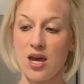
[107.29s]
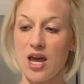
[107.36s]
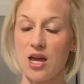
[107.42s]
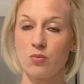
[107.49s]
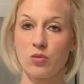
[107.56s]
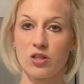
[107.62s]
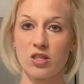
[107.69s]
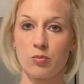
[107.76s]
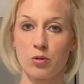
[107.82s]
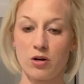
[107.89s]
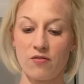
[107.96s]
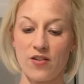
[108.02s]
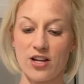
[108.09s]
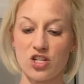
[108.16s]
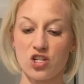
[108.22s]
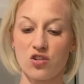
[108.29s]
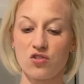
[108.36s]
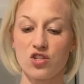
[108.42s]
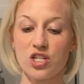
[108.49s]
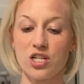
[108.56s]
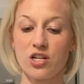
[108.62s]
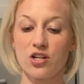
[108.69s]
and with the professional
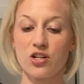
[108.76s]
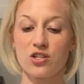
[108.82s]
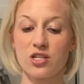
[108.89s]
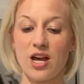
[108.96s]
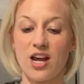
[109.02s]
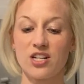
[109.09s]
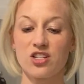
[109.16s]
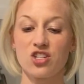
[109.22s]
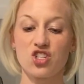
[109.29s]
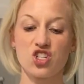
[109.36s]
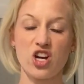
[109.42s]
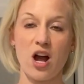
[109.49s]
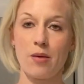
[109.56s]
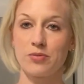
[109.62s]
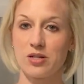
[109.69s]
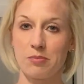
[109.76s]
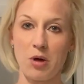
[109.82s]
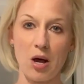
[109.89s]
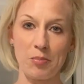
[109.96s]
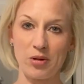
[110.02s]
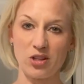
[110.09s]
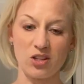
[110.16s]
shears, I just chopped them
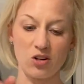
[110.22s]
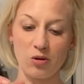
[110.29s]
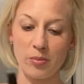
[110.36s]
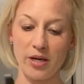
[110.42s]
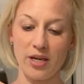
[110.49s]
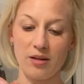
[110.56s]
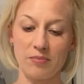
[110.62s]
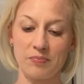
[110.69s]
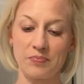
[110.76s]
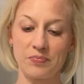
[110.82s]
up a little bit.